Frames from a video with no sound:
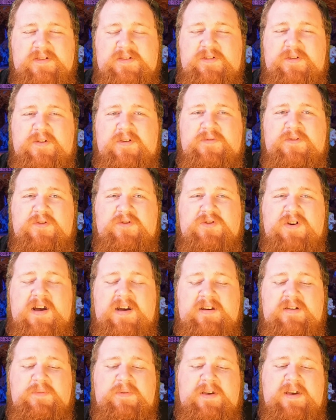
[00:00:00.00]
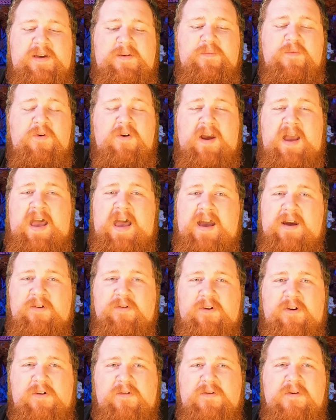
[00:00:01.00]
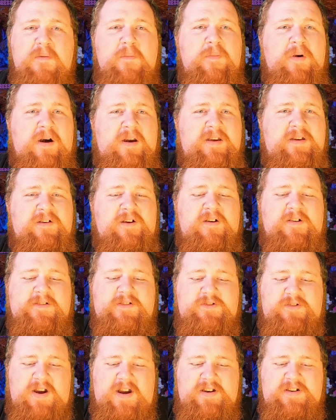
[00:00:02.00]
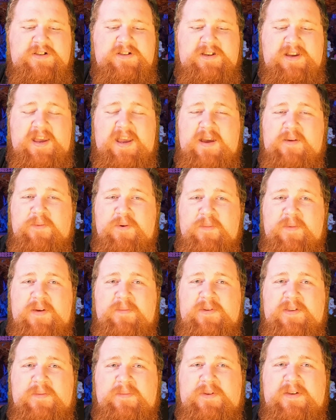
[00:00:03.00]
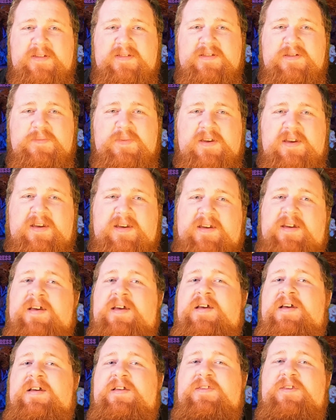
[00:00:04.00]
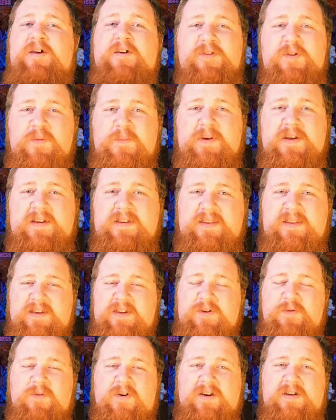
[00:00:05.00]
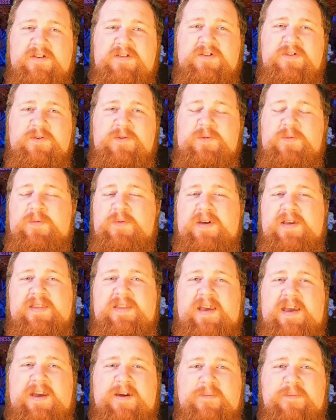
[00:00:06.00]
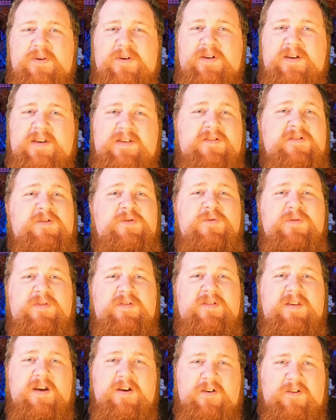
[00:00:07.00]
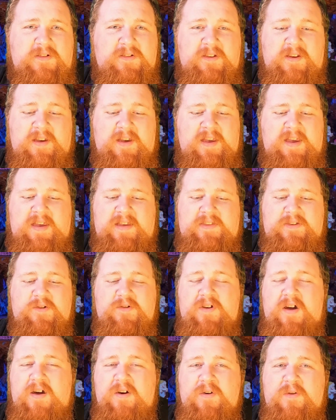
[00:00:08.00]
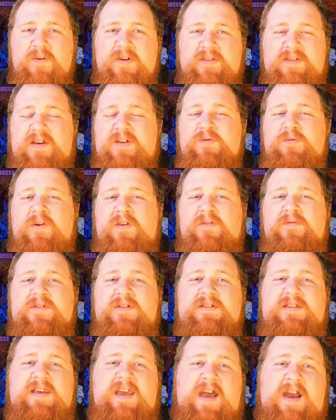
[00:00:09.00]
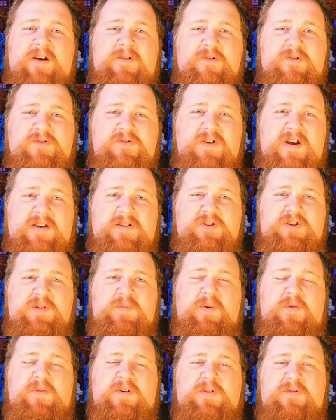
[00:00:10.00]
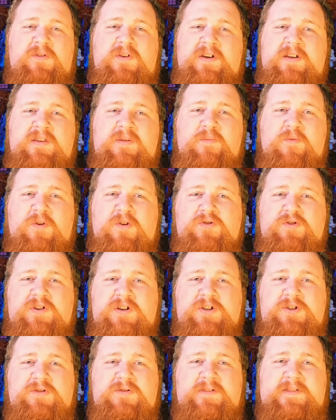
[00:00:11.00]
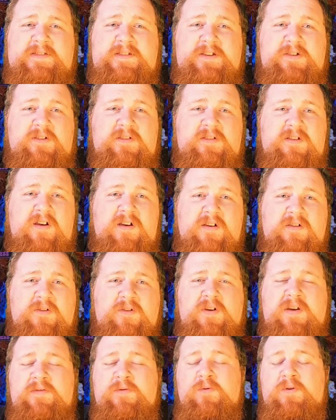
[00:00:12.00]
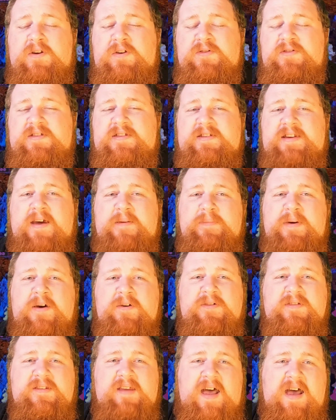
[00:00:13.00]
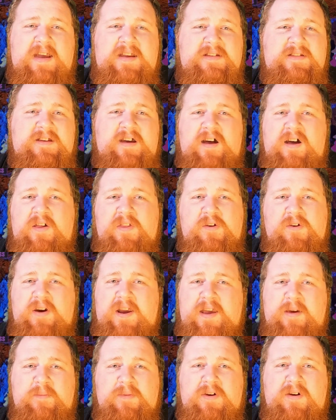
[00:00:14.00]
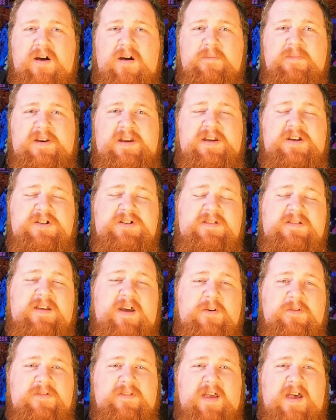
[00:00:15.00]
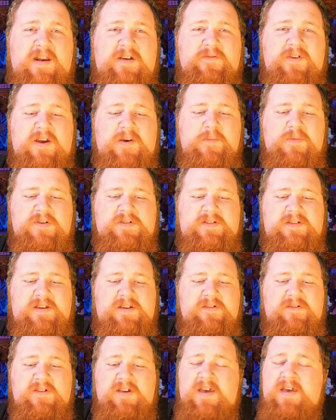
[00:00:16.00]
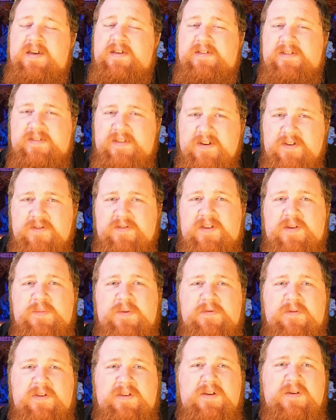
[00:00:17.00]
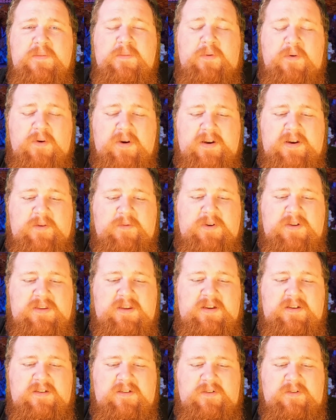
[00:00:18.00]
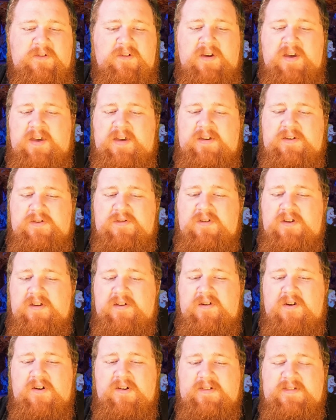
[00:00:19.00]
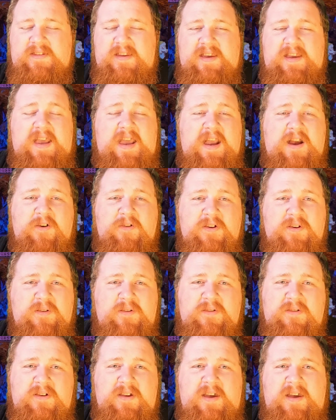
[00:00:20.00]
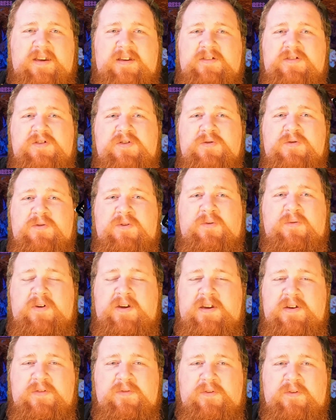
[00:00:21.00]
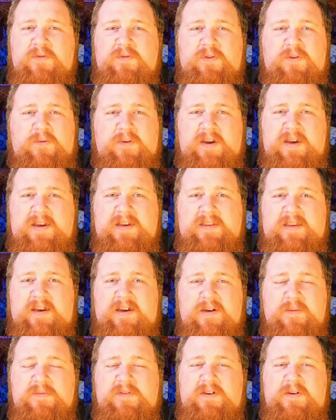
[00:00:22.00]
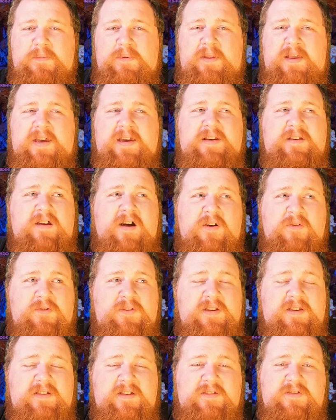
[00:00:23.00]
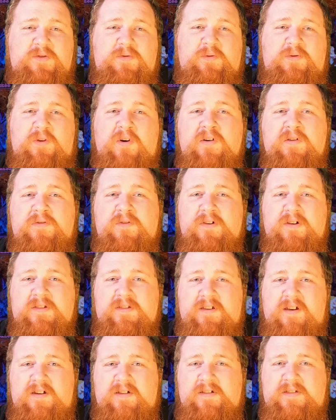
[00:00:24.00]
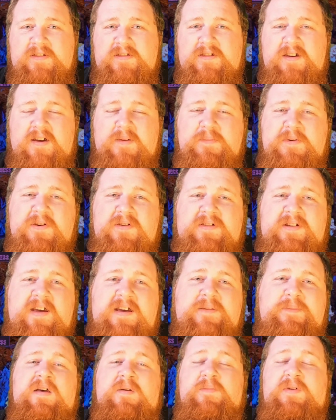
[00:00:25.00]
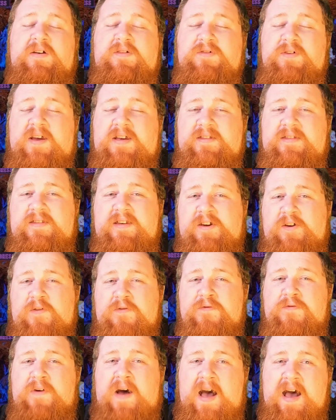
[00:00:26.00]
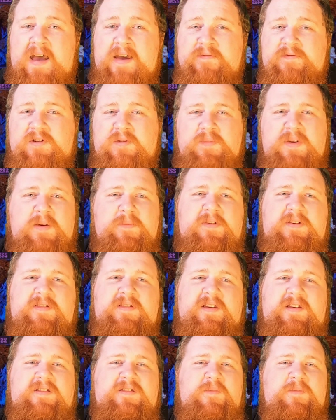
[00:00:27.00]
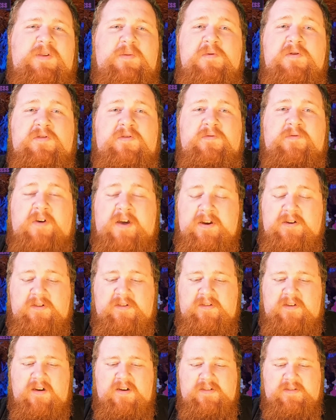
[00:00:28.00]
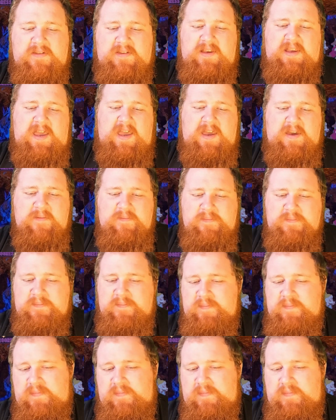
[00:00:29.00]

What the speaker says: So if you're trying to play a more aggro bodyguard strategy, Amber may be the place to be. The other big you want to do with Amber is use singers. They're not always as relevant to the aggro strategy, but when you look at the more traditional Steel song, or even when you step outside to other Amber combinations outside of Amber Steel, the singers can be really important in what they do. You look at cards like Ariel, a 2/3 for 3 that comes into play, not only lets you look for a song on the top of your deck, but also has Singer 5 to be able to sing some of the most vital songs in the game.